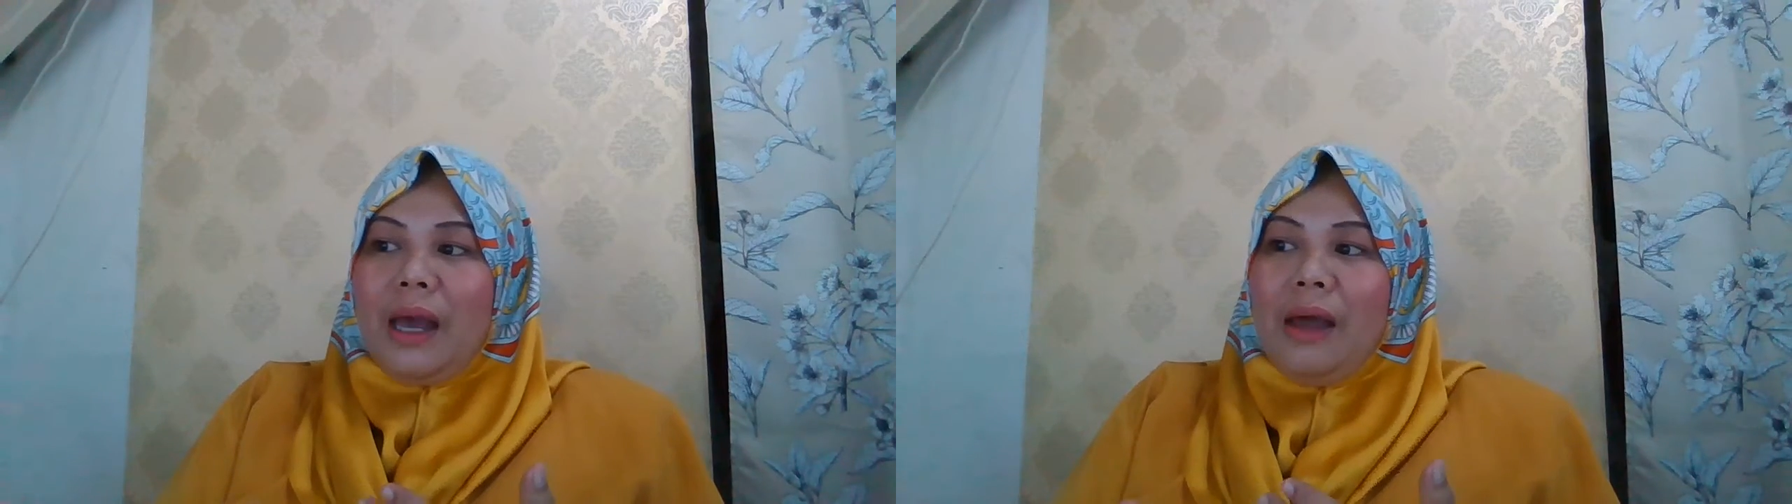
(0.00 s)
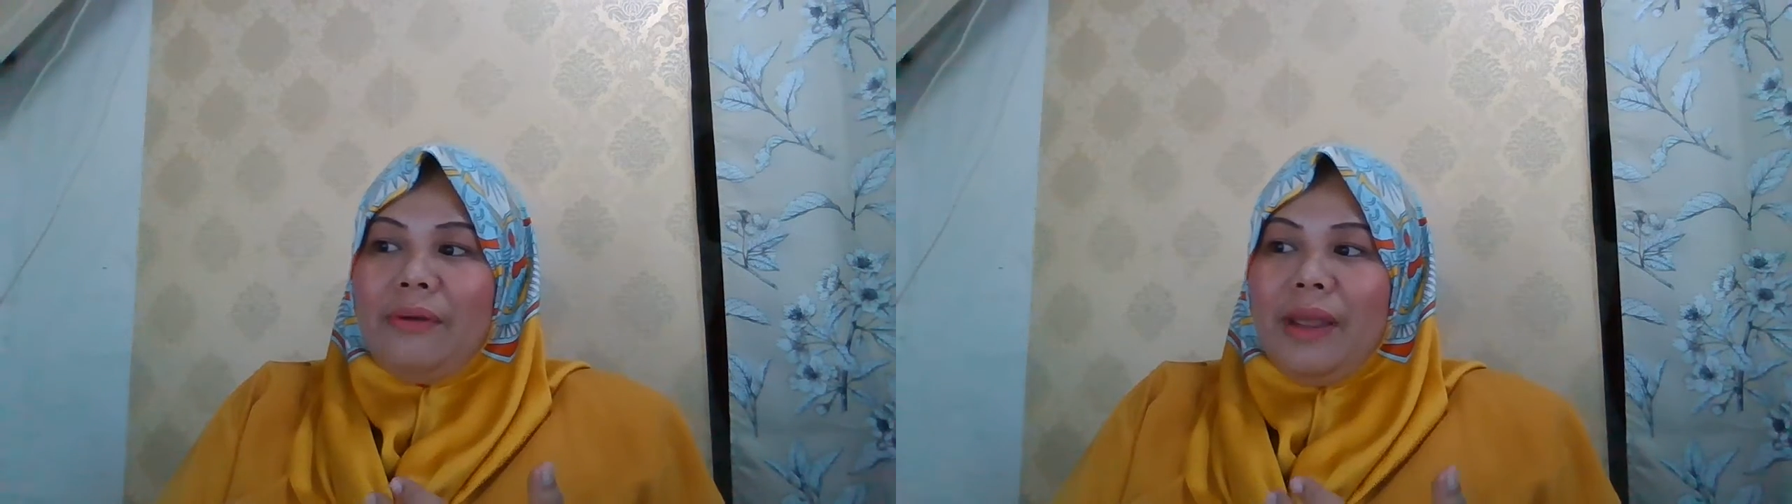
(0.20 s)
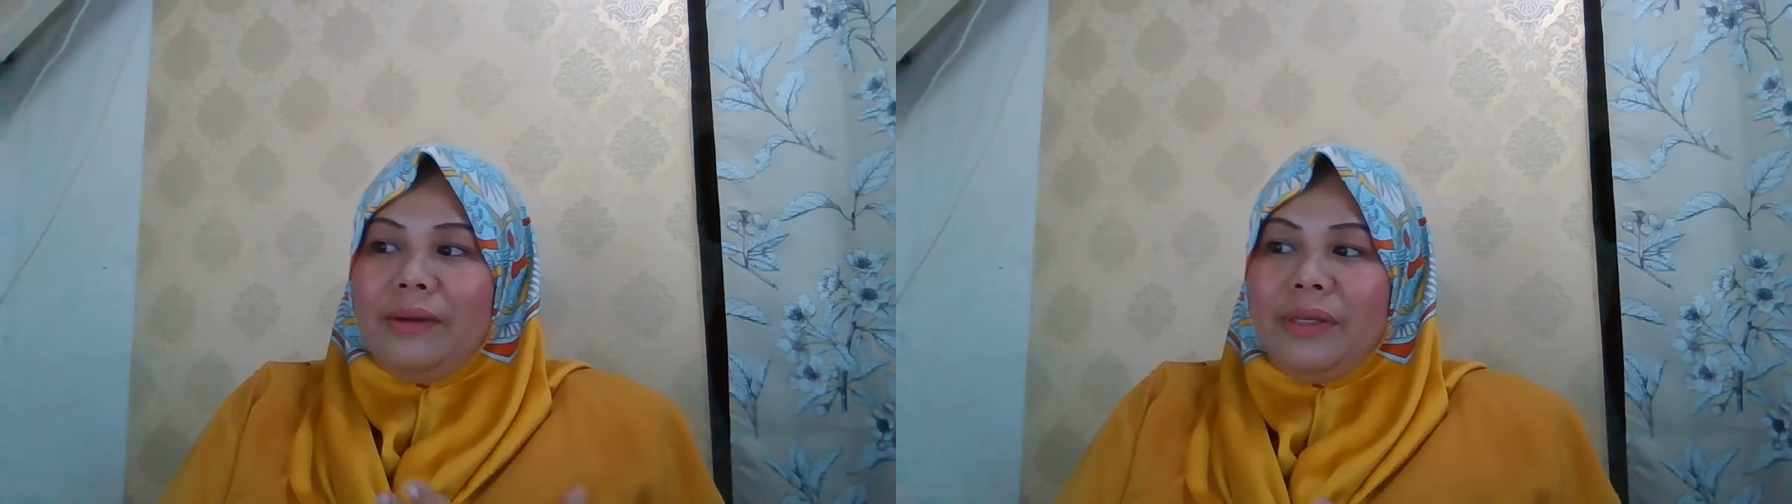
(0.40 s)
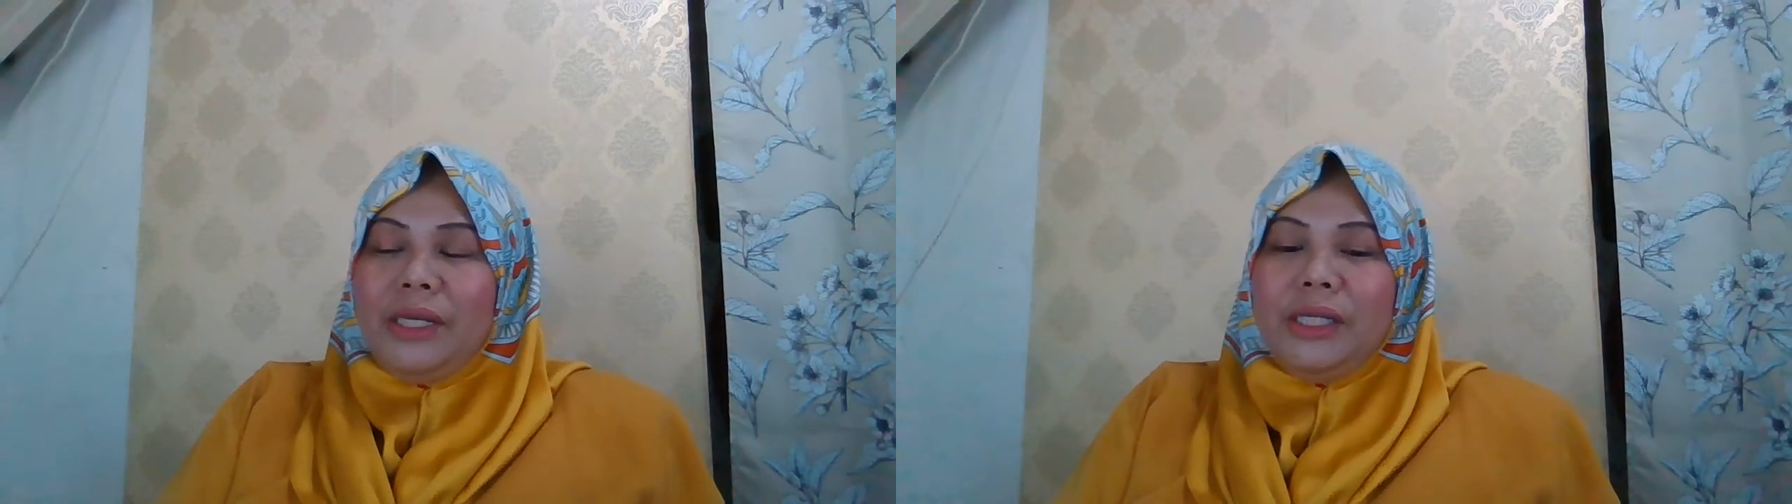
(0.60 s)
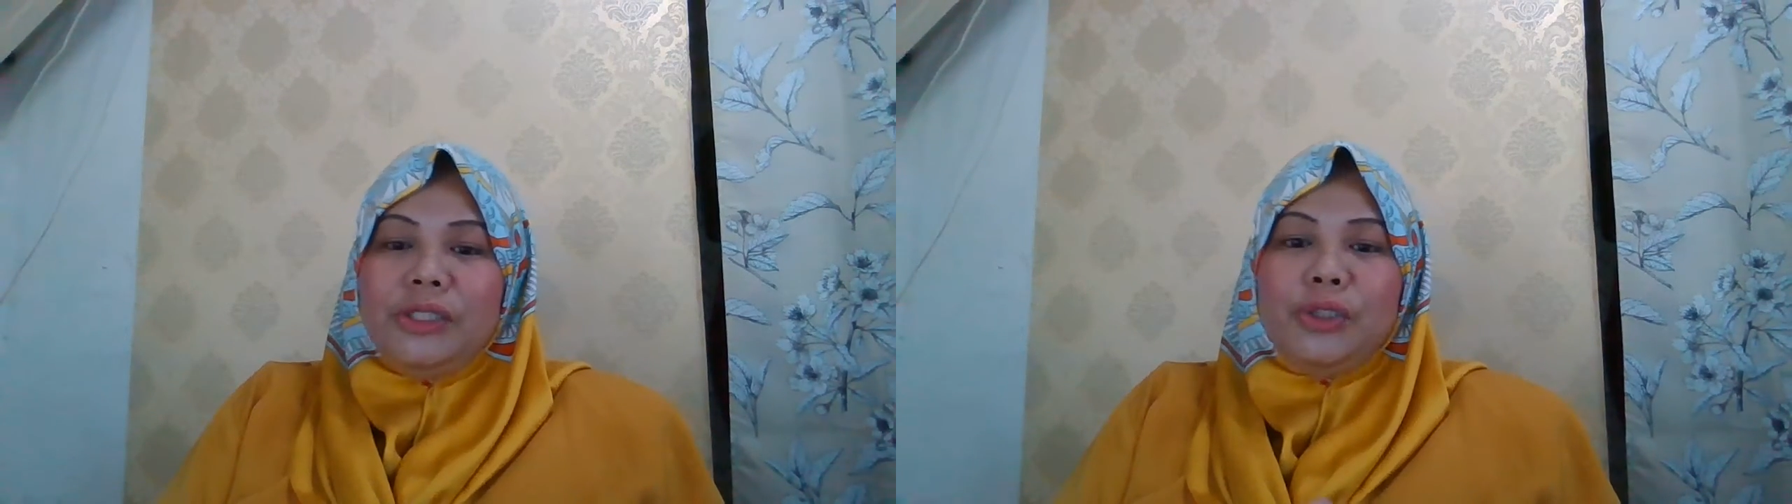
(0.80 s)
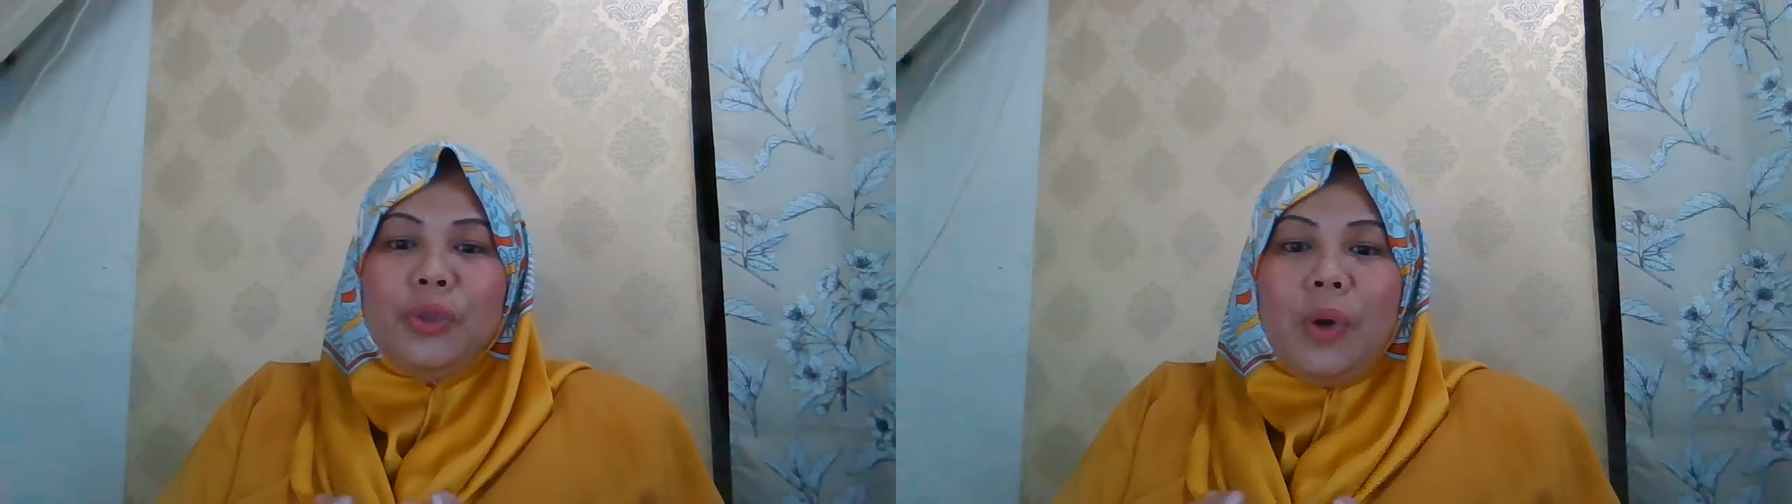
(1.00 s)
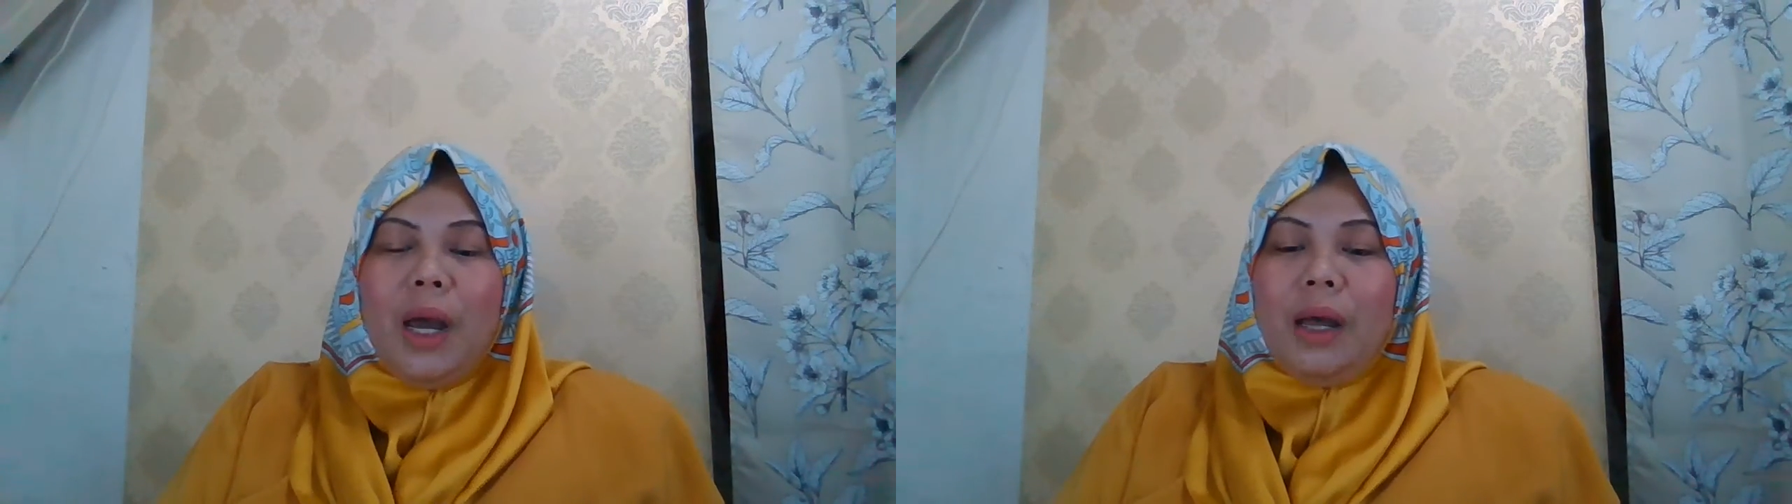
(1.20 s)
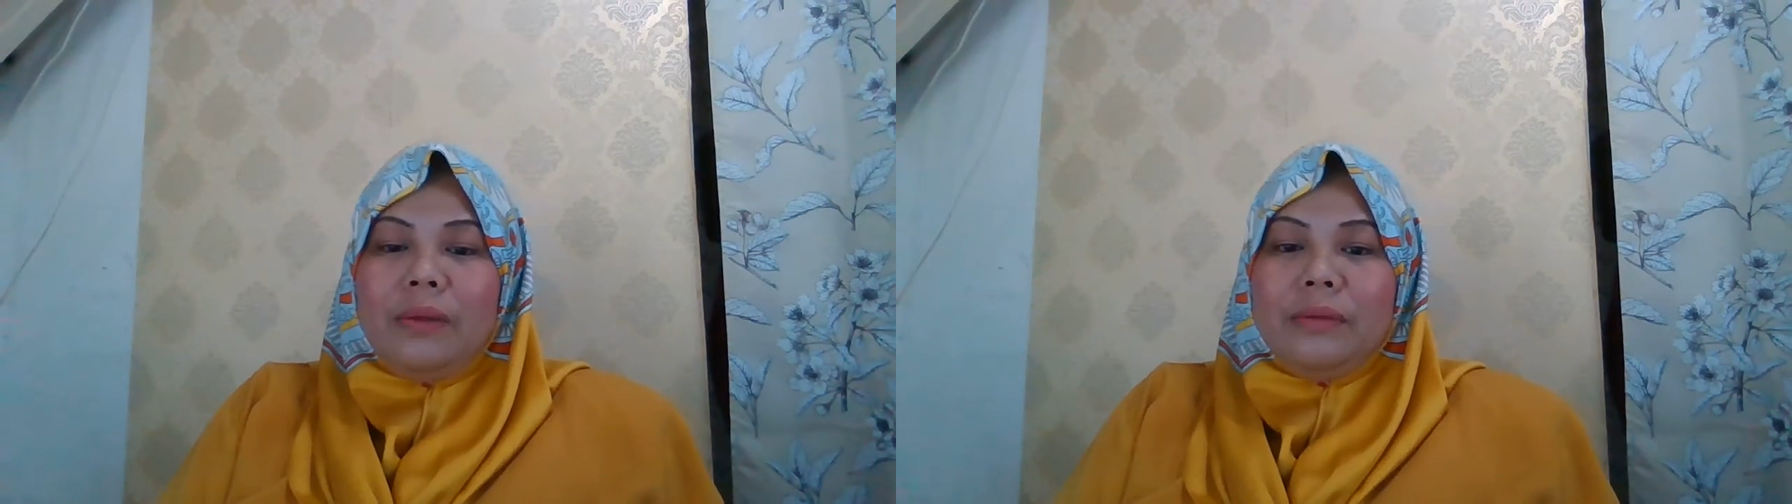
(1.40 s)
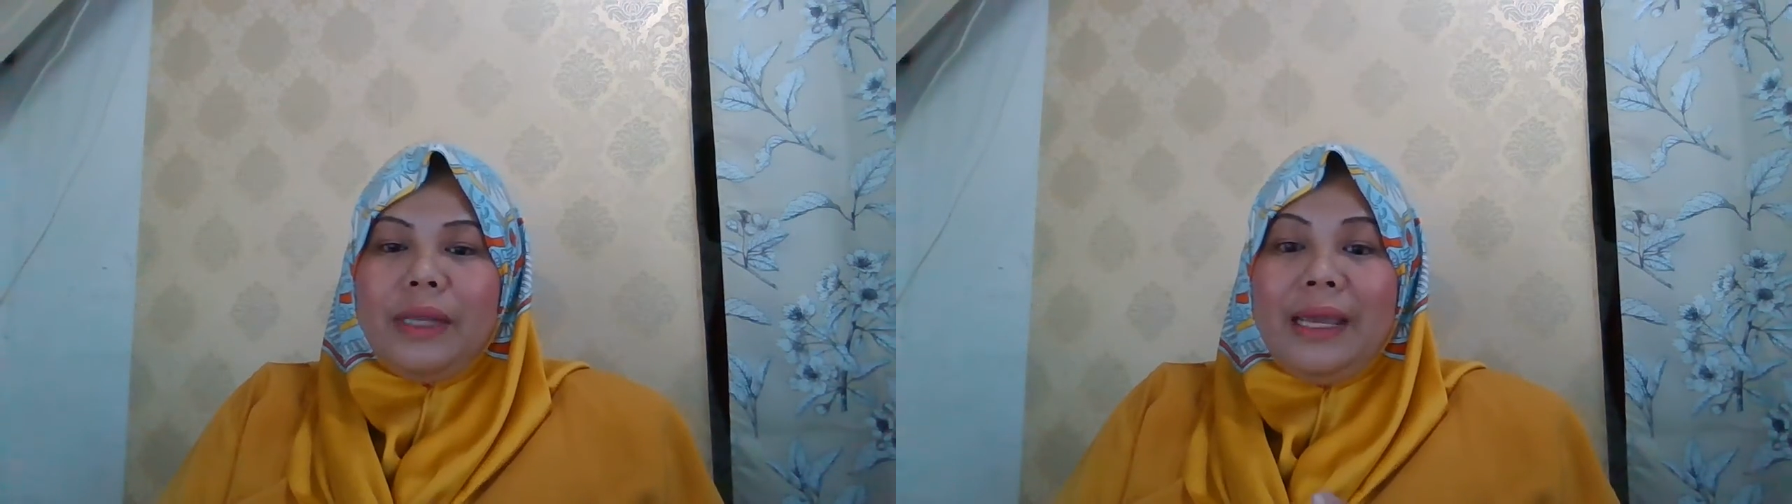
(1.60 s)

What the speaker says: R&D throughout